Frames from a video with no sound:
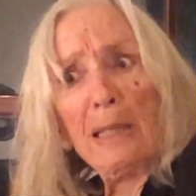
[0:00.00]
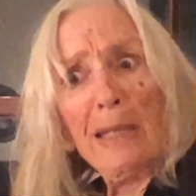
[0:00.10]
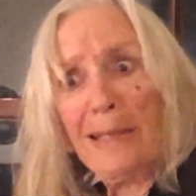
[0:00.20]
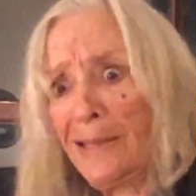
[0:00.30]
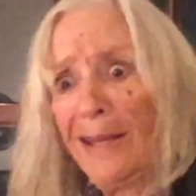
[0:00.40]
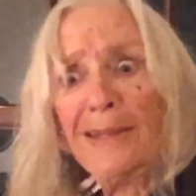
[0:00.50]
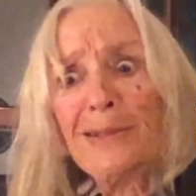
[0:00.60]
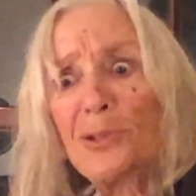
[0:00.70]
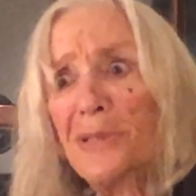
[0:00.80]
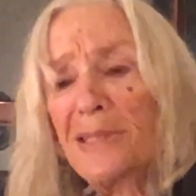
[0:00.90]
Isn't that
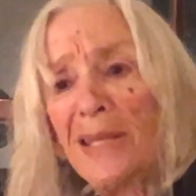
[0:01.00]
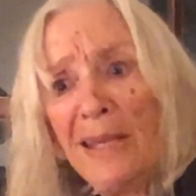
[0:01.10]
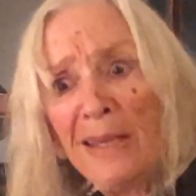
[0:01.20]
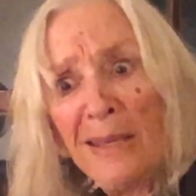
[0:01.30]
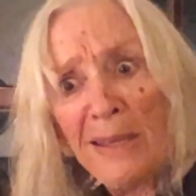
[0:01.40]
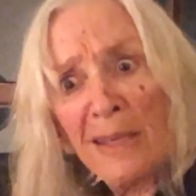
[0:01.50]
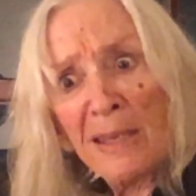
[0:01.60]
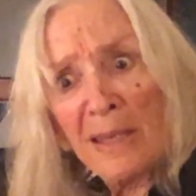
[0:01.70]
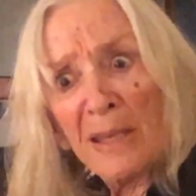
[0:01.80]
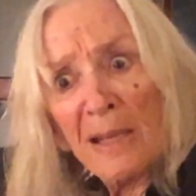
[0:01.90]
interesting?
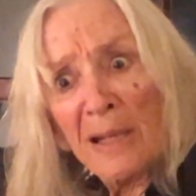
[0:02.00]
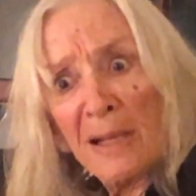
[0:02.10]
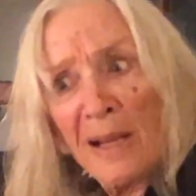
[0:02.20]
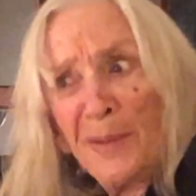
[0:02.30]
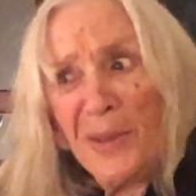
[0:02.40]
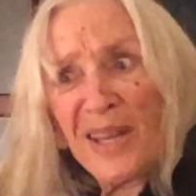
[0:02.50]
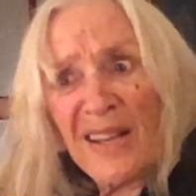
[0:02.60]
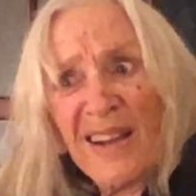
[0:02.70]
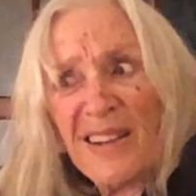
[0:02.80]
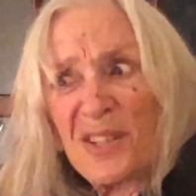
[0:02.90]
I mean, you can
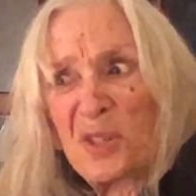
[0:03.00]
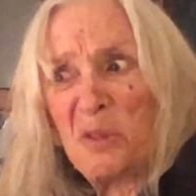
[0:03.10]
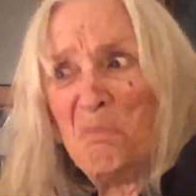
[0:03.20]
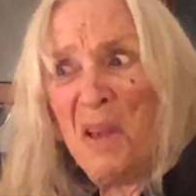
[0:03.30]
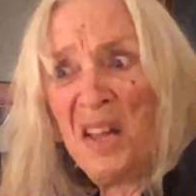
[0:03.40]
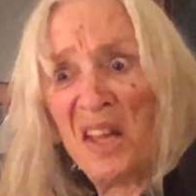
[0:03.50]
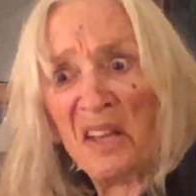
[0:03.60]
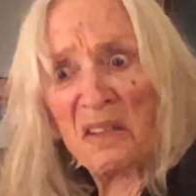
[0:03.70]
kind of smell it.